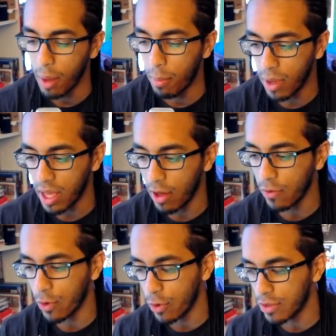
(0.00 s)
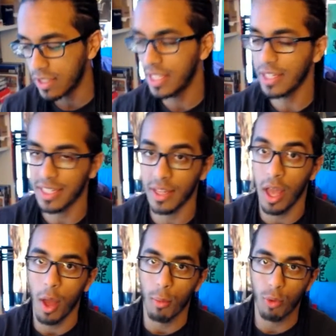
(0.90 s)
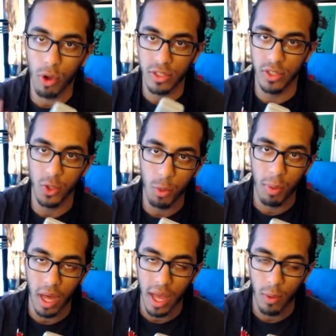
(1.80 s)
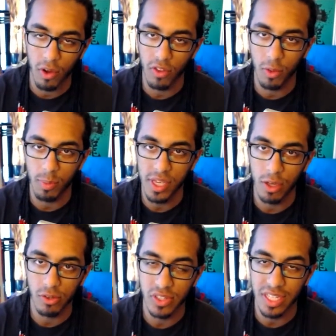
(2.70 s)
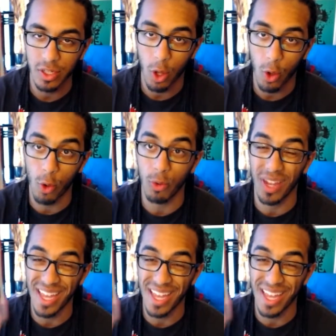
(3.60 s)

but of course, this is brought to you by one of the POC's own,